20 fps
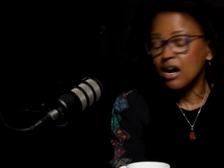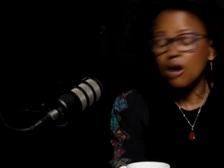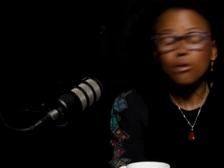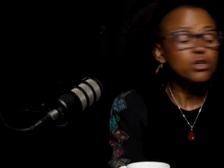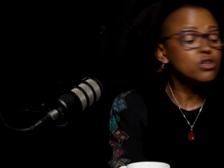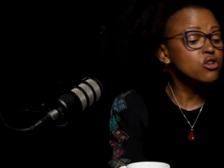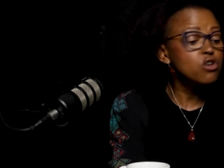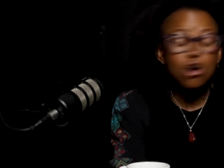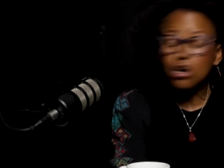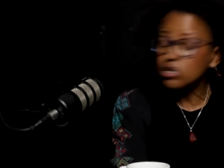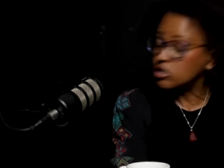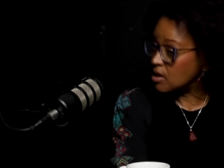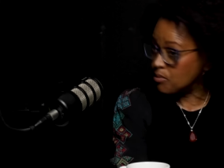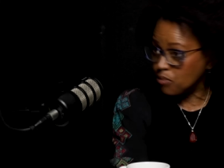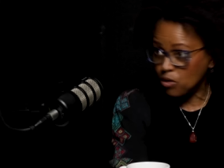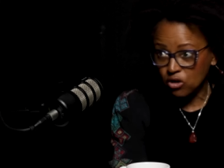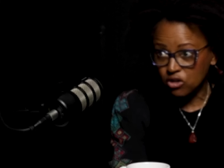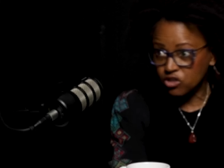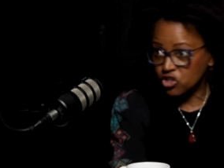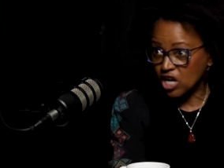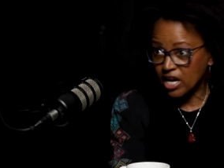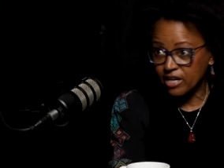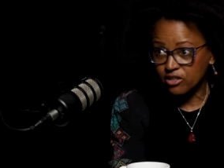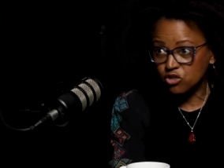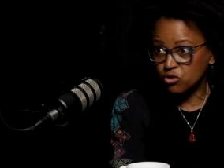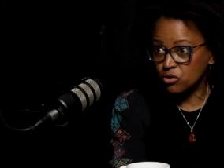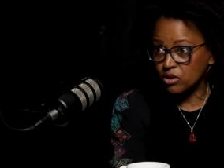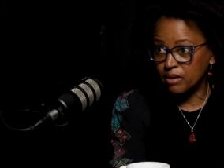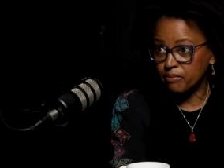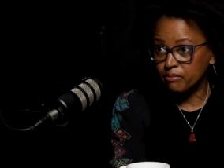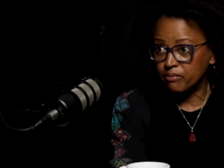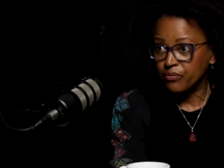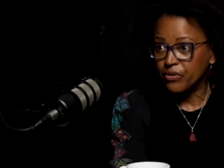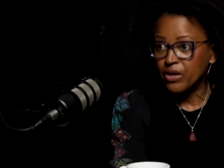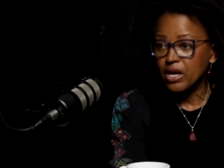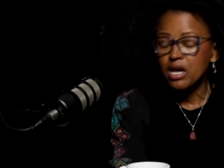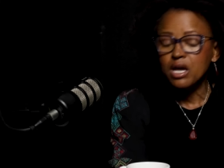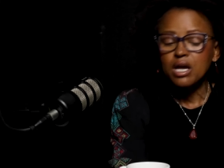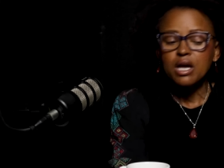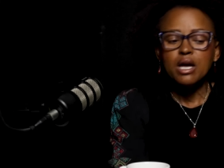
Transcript: I will not apologize to them. Okay.